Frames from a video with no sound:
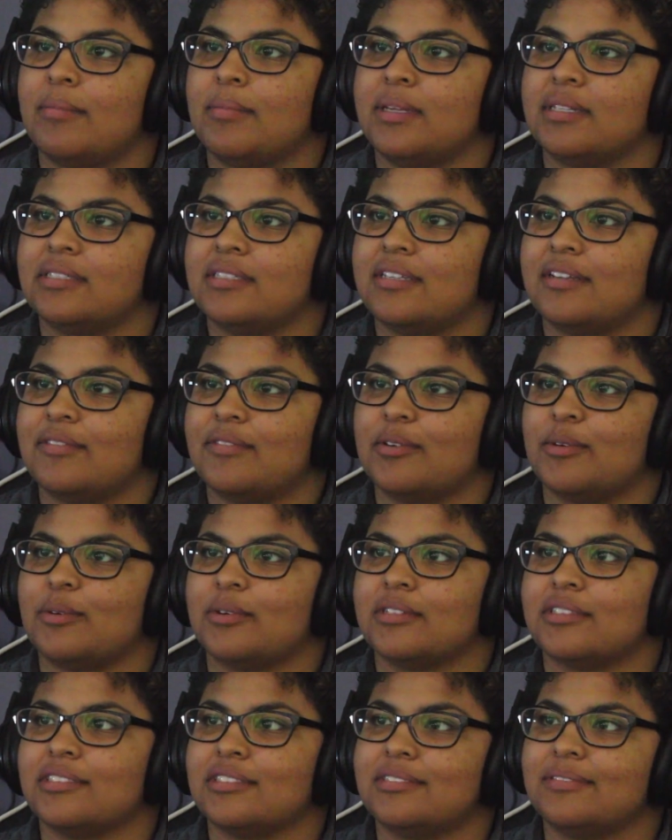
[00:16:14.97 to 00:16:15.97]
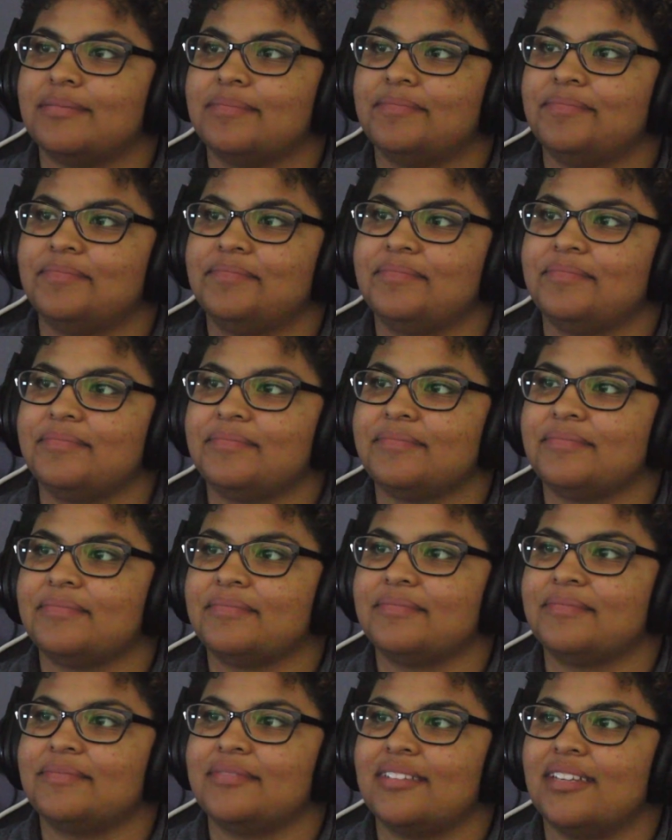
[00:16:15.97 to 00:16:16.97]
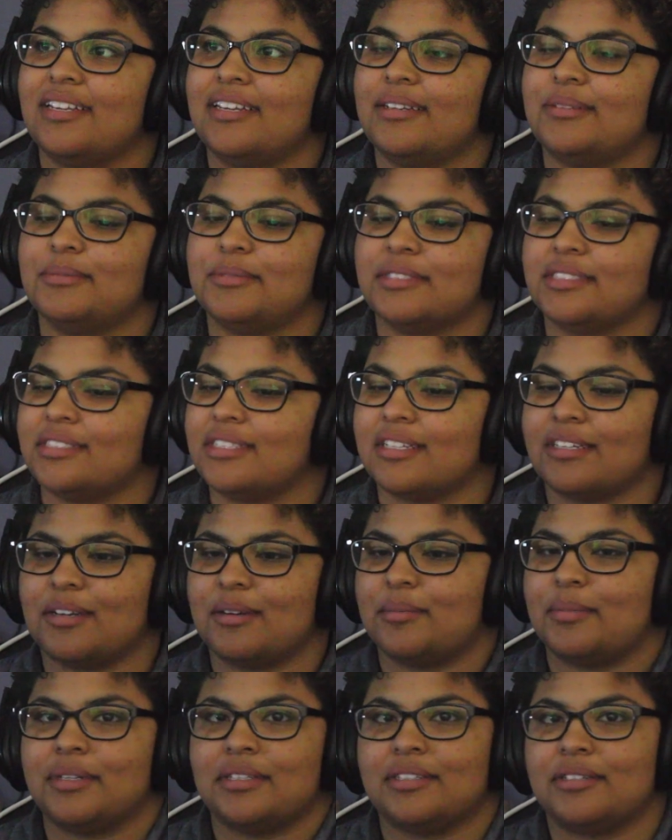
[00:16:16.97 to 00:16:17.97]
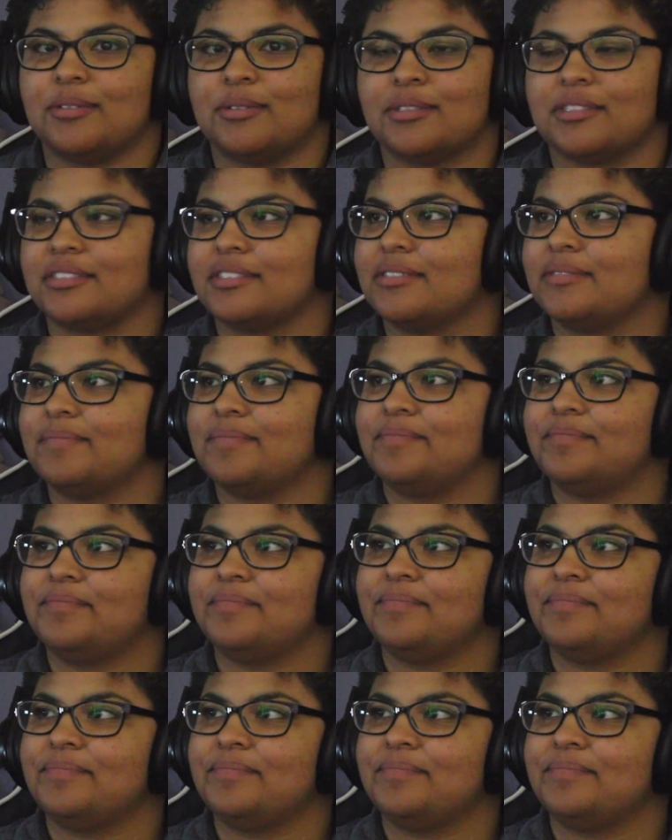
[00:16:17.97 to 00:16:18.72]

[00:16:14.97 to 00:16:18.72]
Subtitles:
Maybe it's a different horse. Just stuck up on the horse.